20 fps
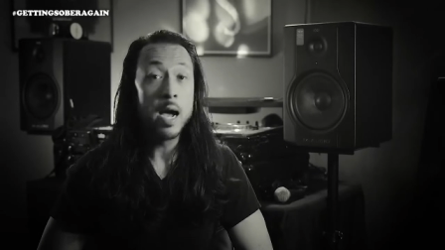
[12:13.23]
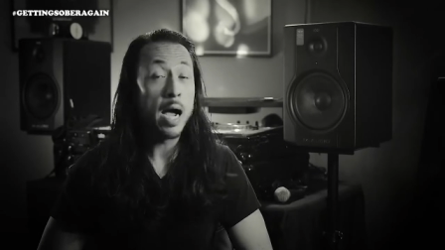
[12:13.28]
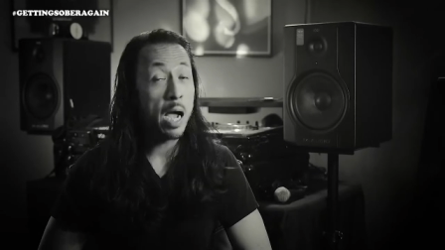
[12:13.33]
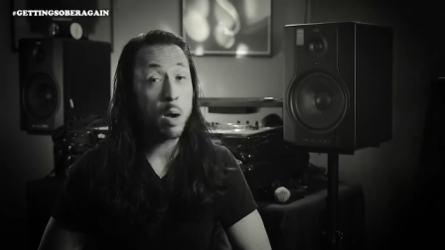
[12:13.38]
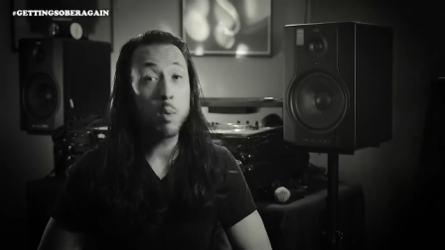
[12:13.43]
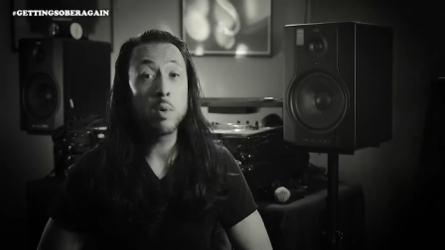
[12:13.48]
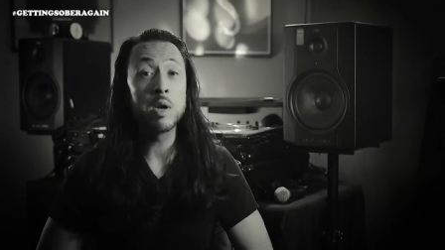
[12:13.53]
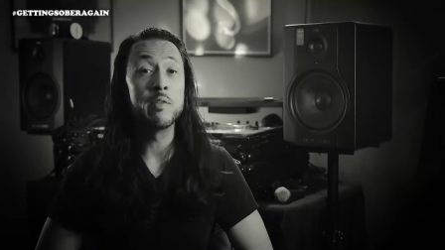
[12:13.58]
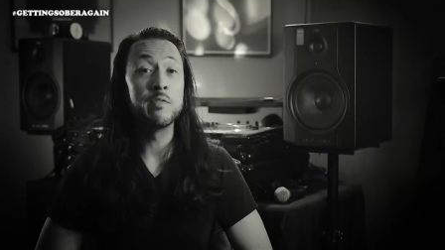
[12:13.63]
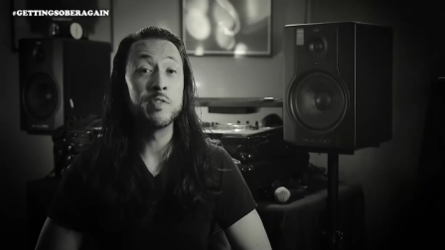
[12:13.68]

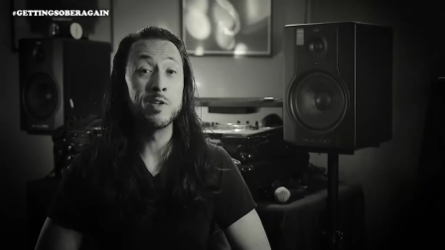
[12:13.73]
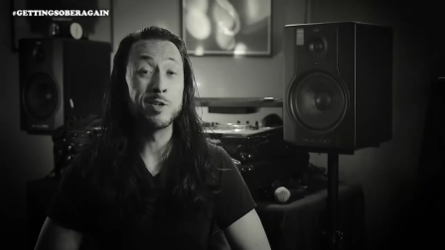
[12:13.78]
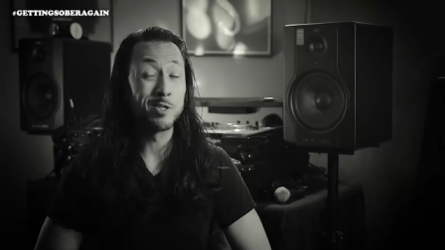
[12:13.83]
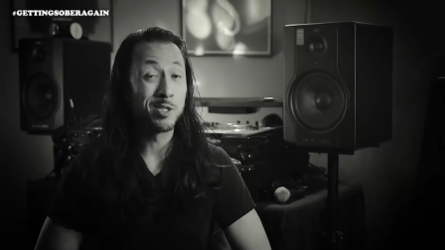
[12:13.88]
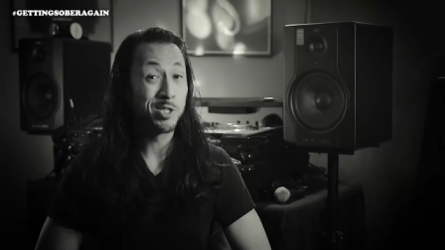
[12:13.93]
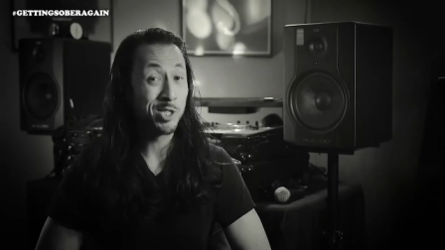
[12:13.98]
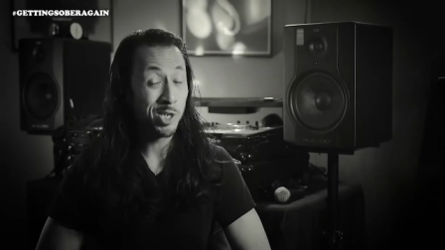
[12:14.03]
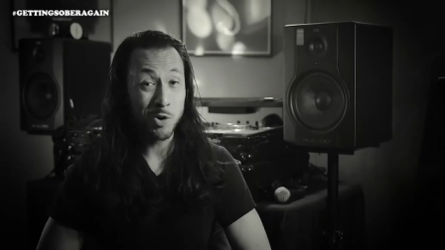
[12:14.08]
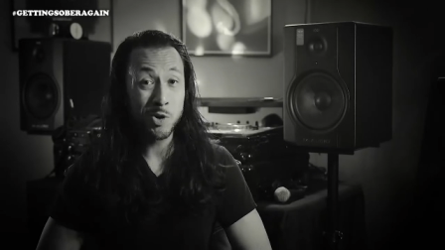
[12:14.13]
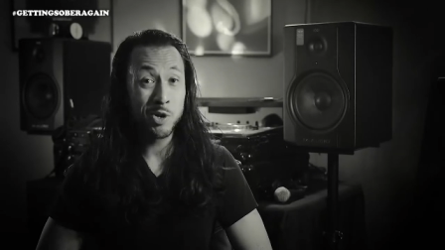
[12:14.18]
I want to feel
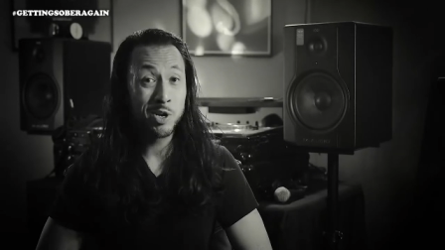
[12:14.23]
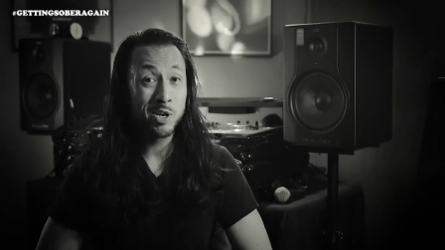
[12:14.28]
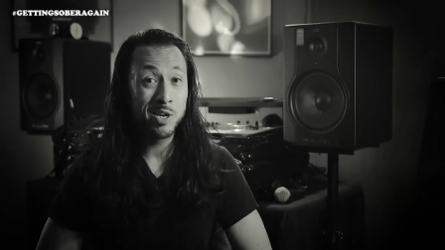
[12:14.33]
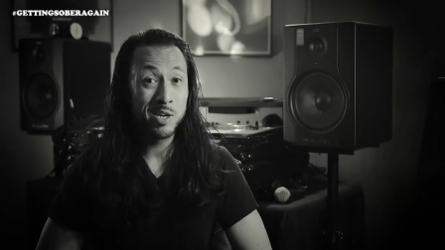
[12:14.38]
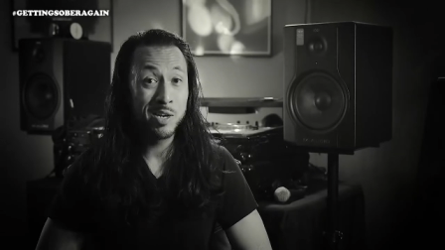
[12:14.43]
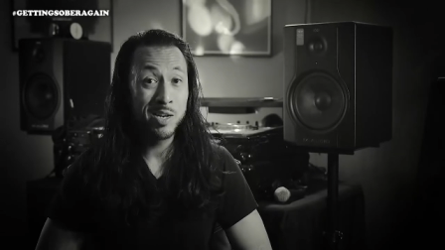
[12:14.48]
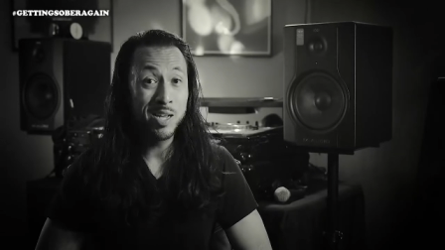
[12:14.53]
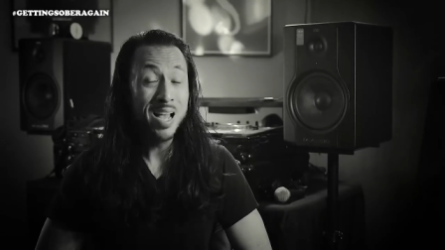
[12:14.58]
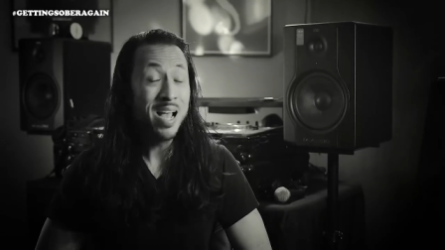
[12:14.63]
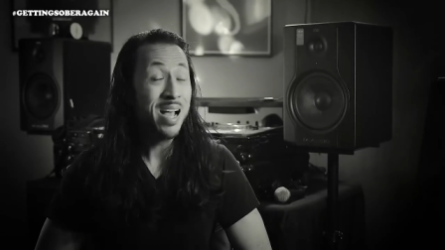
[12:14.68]
so
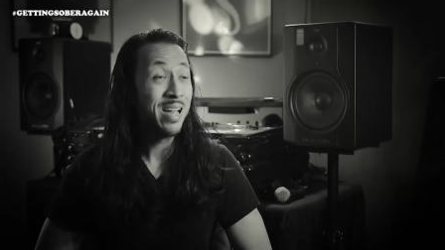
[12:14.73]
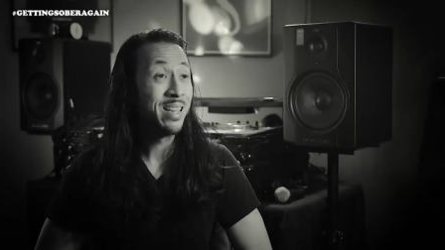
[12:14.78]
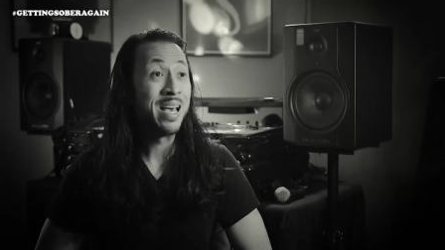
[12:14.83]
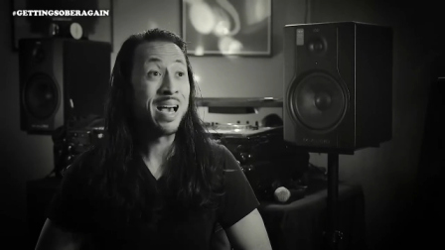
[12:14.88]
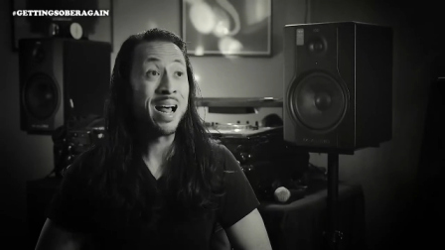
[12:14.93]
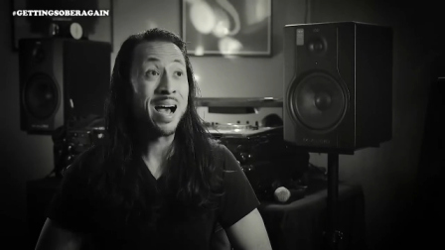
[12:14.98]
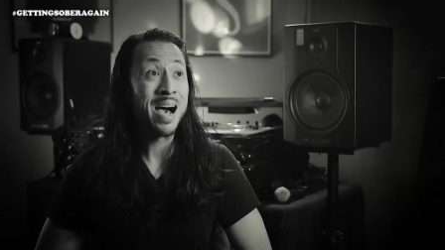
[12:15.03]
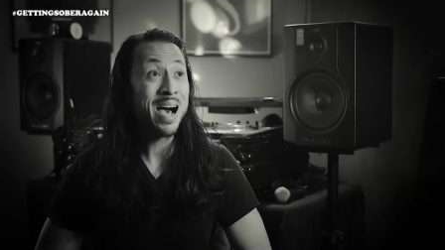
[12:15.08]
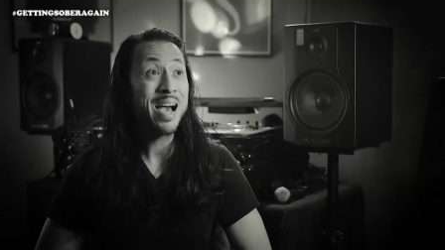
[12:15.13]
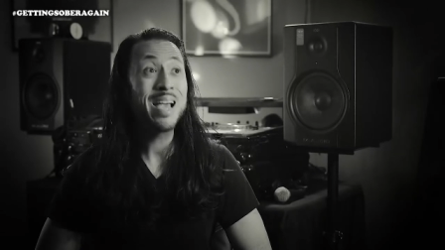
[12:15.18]
good
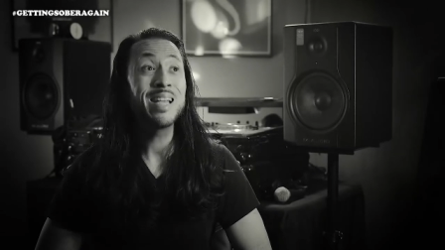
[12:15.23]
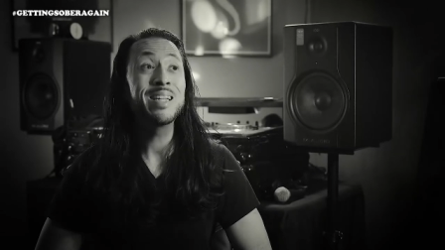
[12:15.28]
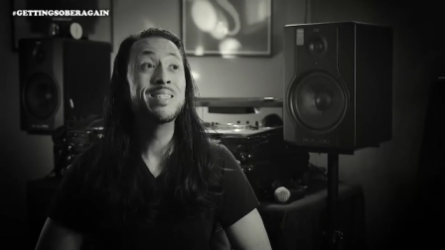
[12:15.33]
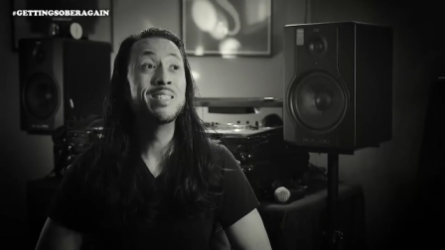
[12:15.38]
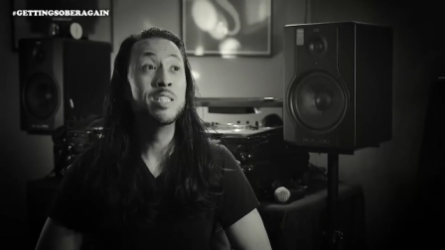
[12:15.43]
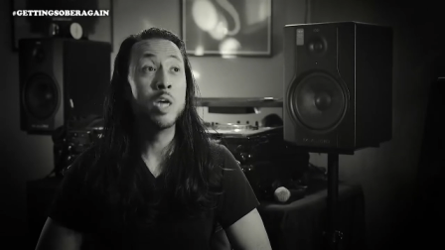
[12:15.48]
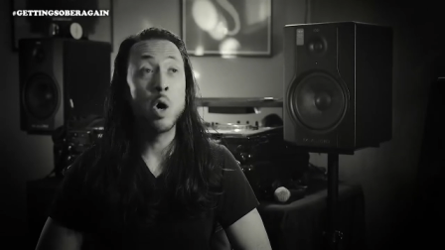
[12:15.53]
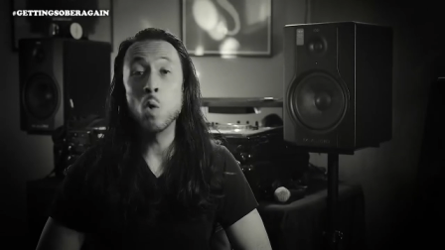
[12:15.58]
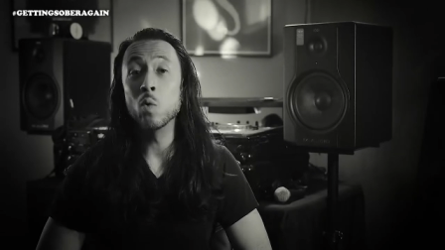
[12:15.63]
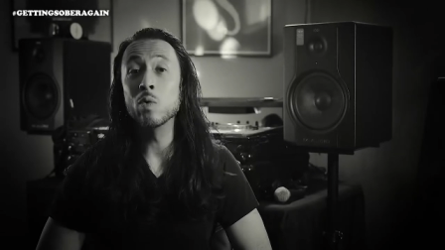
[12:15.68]
that I
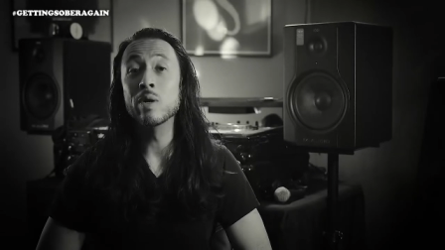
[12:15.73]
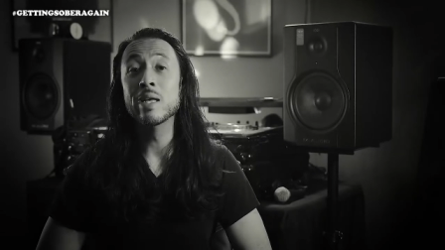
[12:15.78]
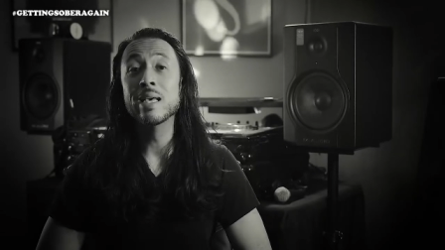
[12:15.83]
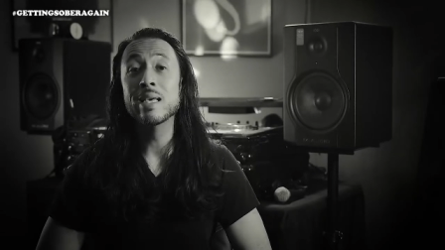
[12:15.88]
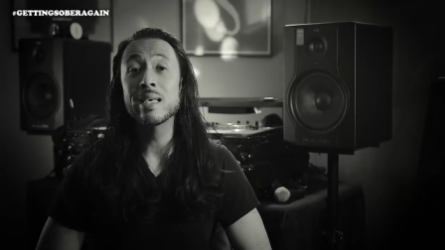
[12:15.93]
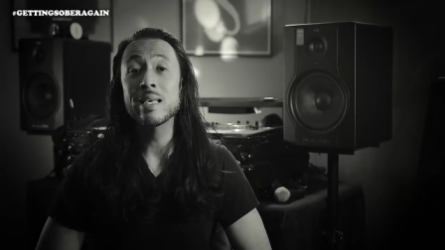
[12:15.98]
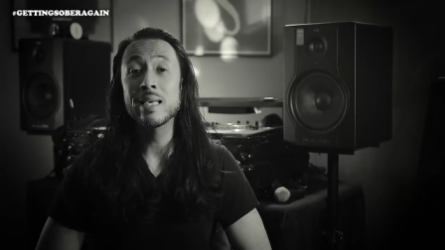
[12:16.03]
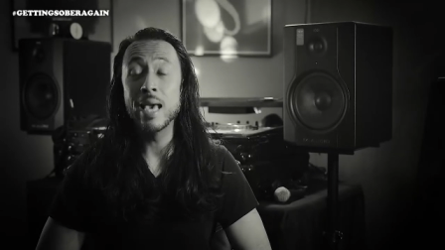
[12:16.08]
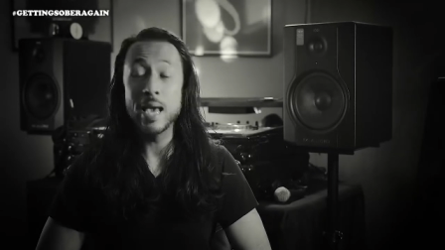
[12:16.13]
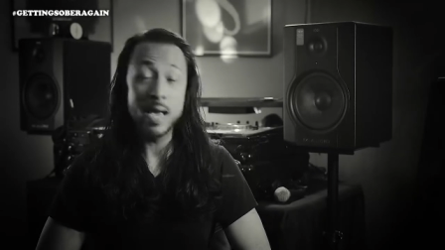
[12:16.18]
don't
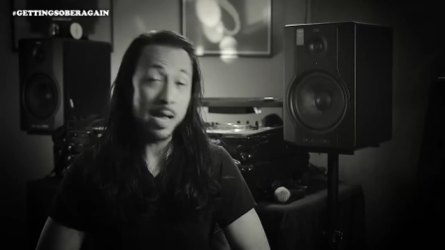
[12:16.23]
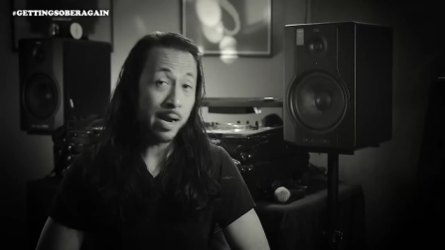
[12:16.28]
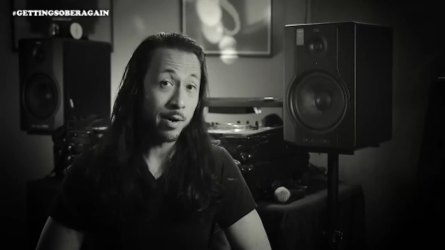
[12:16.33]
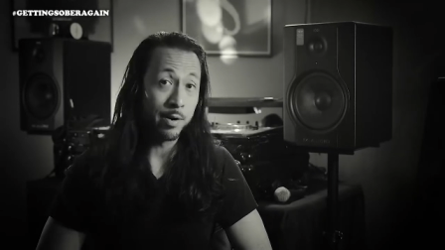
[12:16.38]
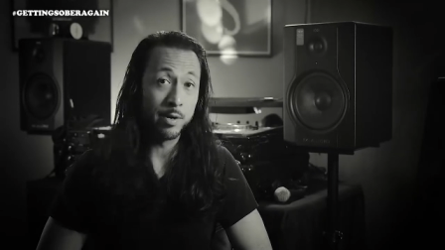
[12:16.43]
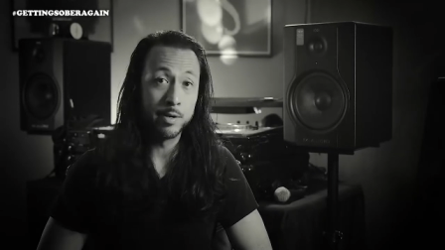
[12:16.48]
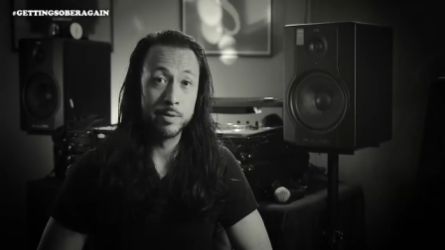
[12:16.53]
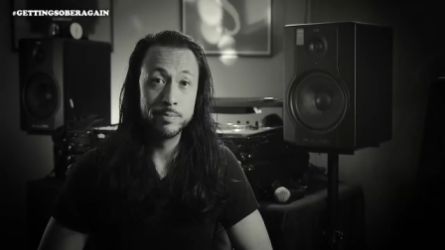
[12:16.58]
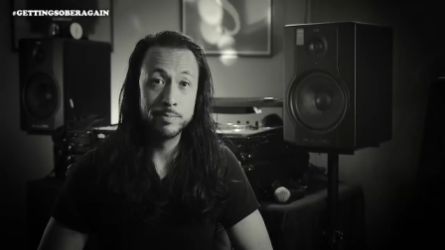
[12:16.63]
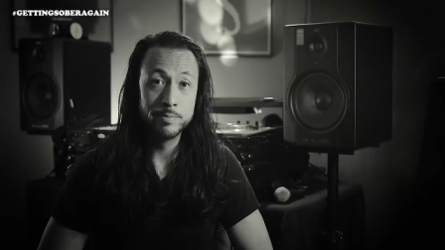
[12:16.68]

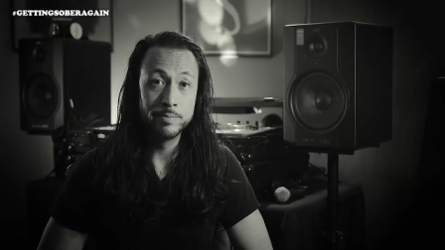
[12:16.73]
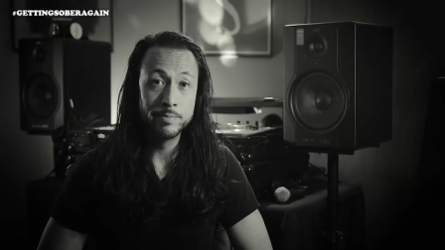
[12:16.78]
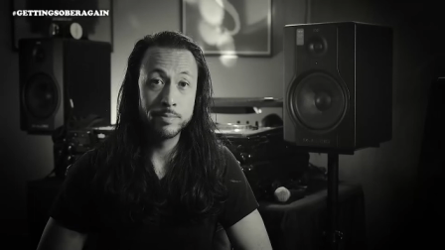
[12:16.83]
care.